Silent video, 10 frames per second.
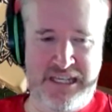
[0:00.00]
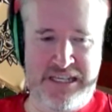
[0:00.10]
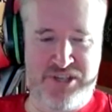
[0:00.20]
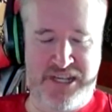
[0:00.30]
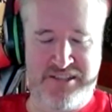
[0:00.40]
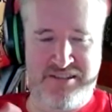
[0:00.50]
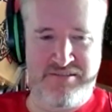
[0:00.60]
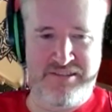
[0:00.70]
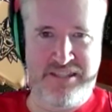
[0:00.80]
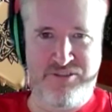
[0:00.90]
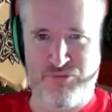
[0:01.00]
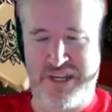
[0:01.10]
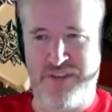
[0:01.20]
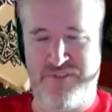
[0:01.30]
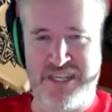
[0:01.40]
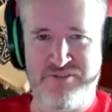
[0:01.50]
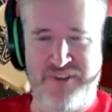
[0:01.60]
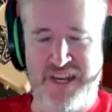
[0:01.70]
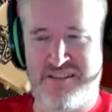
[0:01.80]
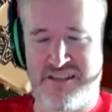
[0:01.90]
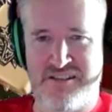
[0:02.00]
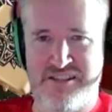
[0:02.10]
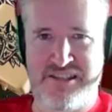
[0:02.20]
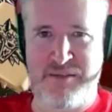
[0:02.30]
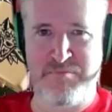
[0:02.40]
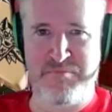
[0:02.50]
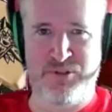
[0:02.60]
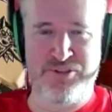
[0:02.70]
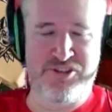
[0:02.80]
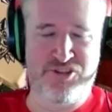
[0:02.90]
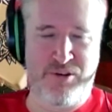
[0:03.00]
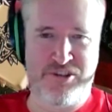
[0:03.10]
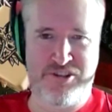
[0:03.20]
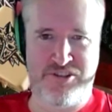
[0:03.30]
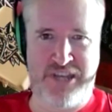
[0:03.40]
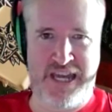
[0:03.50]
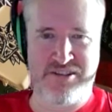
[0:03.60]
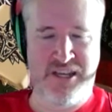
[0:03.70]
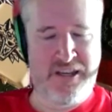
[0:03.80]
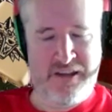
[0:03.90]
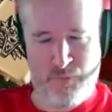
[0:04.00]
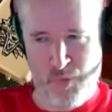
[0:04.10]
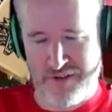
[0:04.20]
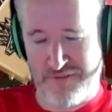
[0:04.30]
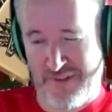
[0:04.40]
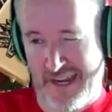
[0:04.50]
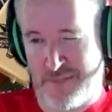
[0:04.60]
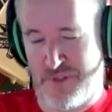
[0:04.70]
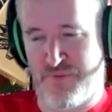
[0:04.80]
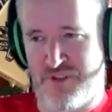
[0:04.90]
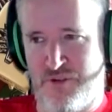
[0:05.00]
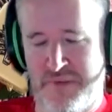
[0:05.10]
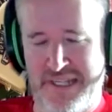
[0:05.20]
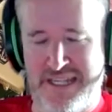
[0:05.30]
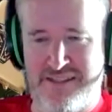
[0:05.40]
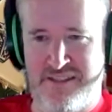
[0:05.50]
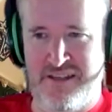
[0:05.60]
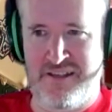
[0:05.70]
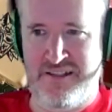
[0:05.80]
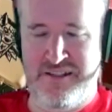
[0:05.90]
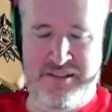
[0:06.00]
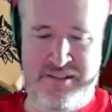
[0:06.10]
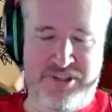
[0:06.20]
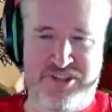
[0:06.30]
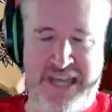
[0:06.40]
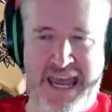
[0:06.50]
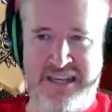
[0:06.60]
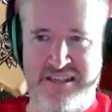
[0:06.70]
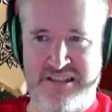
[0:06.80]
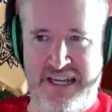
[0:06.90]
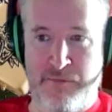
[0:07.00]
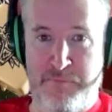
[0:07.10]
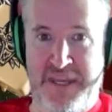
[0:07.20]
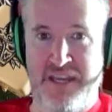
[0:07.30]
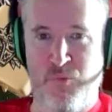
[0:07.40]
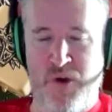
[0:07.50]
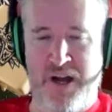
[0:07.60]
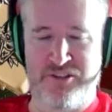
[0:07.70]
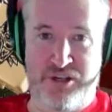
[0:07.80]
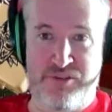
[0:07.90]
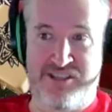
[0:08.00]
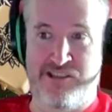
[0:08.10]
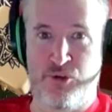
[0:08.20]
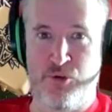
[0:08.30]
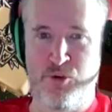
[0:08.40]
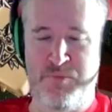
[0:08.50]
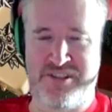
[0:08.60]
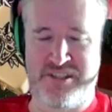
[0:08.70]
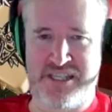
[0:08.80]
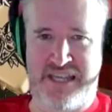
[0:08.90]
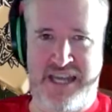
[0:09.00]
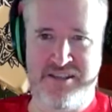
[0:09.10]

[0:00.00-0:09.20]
It's just 3 of these faces are symbols to show success, and one face, which presumably is the 10, is like a bigger one to show this is an uber success.